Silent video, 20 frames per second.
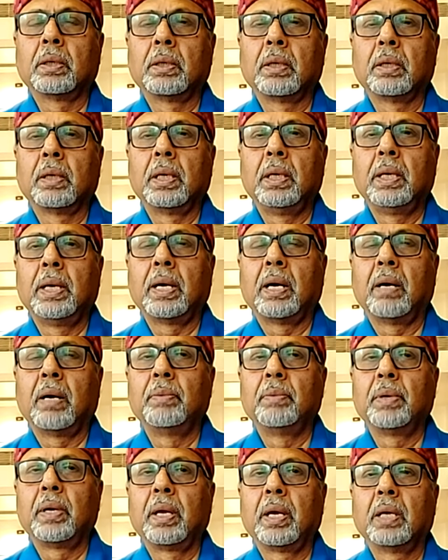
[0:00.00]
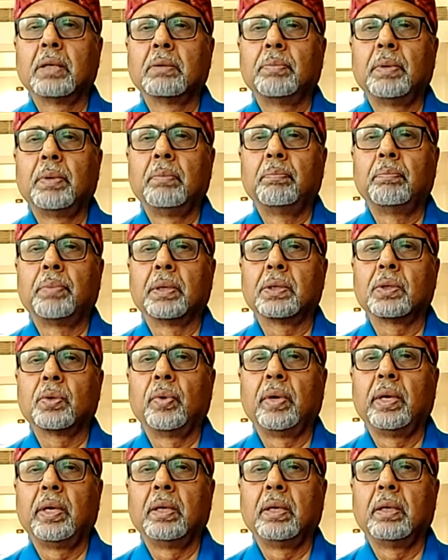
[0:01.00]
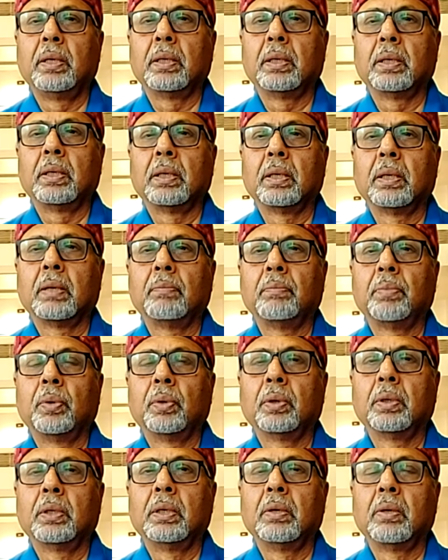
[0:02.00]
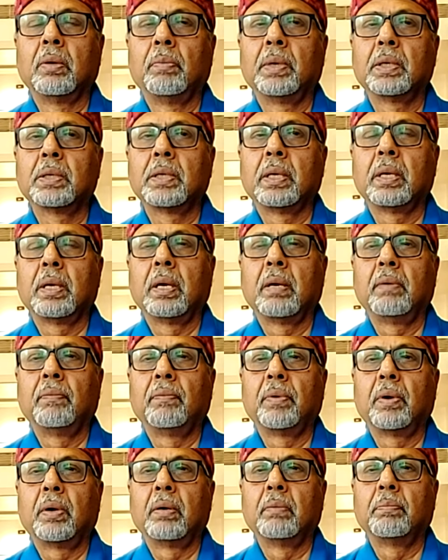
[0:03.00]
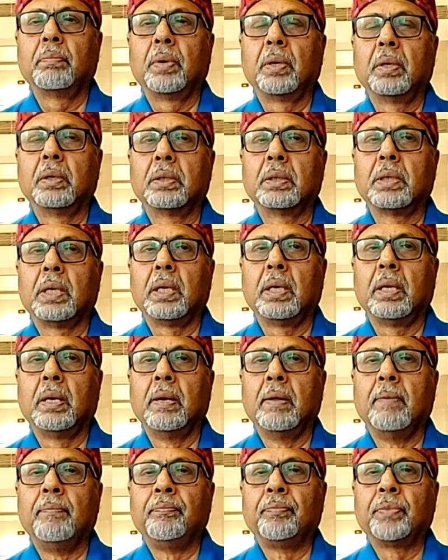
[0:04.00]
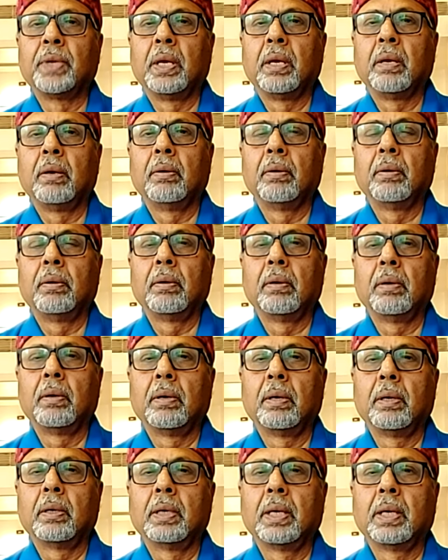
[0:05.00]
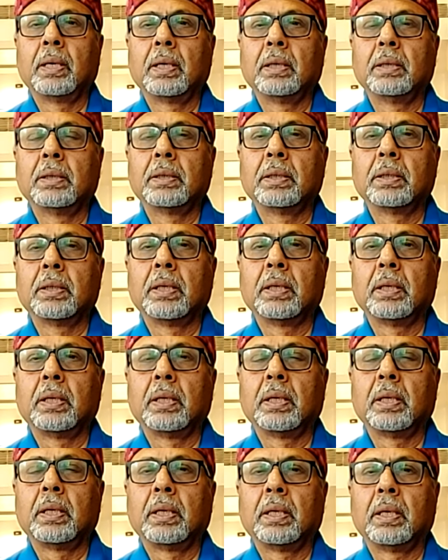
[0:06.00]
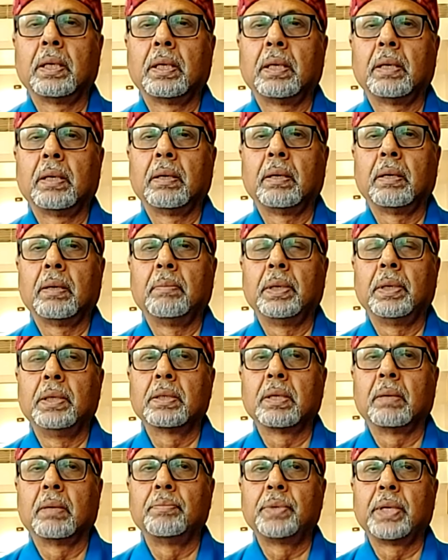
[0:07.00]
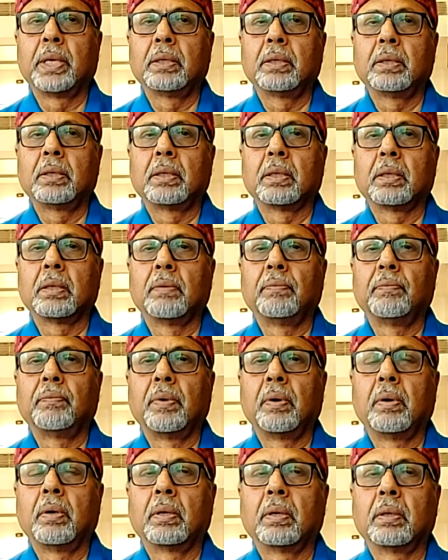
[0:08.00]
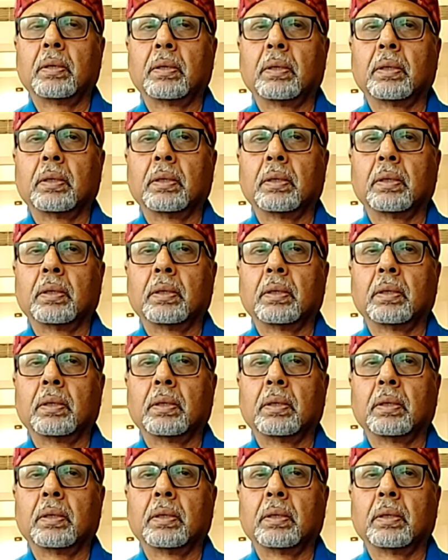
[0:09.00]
Ali Khamenei has been pursuing, both in domestic and foreign policy, you know, that has been subject for